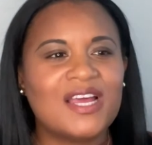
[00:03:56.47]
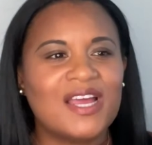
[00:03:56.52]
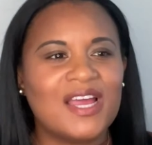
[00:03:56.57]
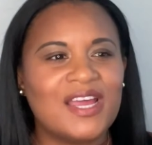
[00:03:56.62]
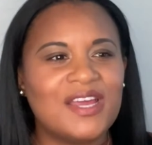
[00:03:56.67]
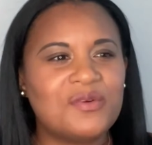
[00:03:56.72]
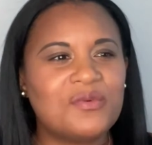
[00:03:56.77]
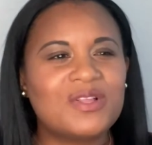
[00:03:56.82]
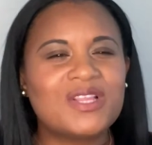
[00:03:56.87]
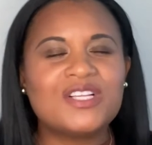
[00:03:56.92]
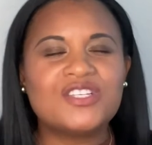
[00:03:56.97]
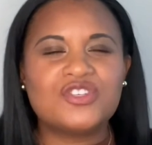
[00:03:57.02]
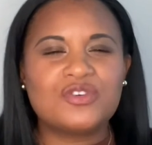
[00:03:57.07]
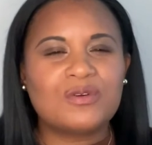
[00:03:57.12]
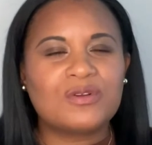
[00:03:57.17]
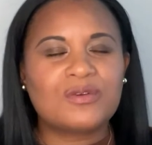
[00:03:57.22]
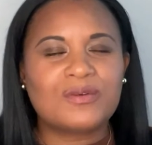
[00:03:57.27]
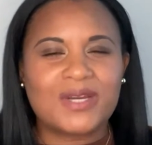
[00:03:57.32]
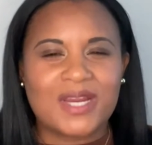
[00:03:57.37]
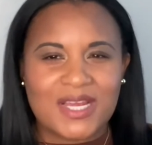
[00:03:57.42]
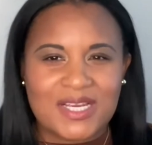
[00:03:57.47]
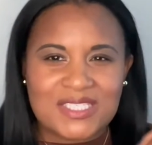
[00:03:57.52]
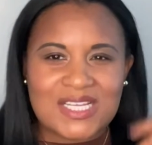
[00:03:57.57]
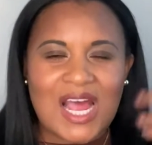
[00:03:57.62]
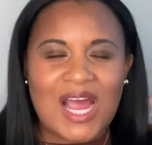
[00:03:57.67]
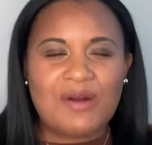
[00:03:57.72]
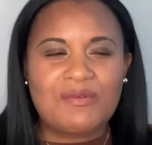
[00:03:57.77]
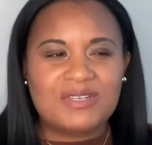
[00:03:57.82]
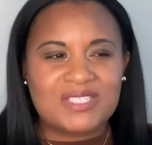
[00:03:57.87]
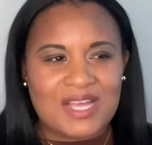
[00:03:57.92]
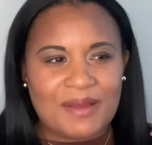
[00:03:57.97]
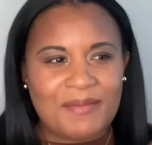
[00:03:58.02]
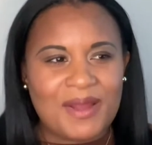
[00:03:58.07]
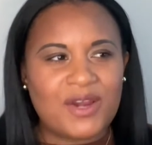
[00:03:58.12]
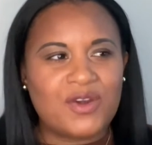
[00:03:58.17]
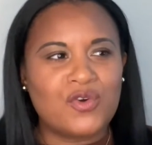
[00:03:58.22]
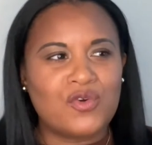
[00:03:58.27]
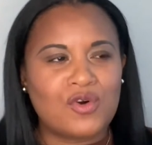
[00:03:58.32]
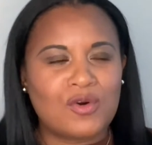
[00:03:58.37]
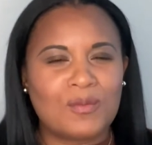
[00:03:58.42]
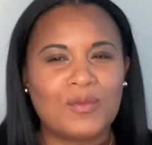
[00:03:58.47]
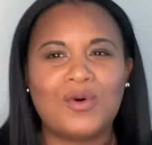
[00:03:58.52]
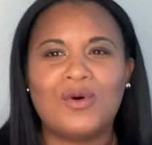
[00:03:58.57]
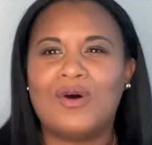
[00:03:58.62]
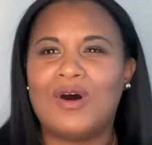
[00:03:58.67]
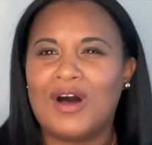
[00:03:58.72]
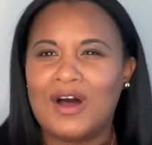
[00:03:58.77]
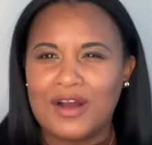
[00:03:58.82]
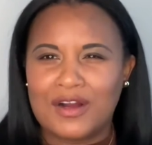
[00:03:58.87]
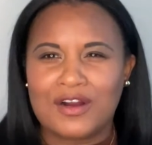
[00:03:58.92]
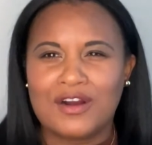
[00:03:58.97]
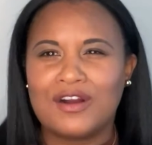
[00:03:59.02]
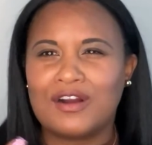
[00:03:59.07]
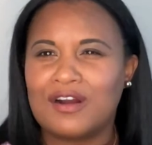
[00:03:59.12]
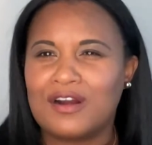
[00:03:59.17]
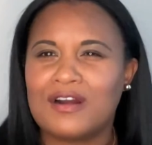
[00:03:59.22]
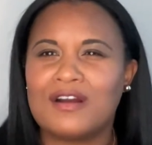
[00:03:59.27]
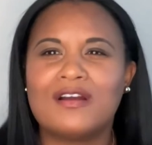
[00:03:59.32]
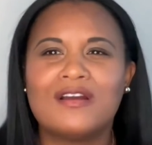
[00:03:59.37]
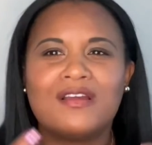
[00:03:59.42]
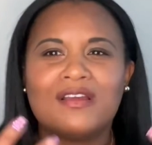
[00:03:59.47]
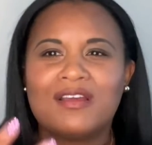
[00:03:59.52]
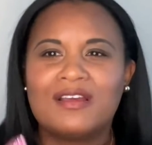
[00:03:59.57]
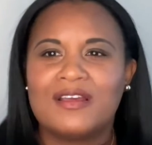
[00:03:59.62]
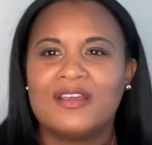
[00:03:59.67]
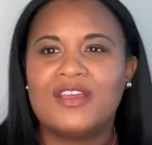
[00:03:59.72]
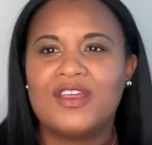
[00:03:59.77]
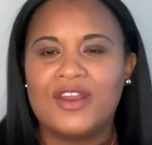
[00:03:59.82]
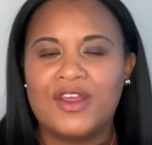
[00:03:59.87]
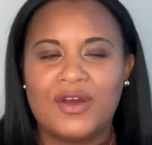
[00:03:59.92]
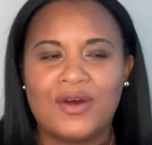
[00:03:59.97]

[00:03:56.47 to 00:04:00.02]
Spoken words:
and within 2 or 3 days, I was at my normal hunger. You know,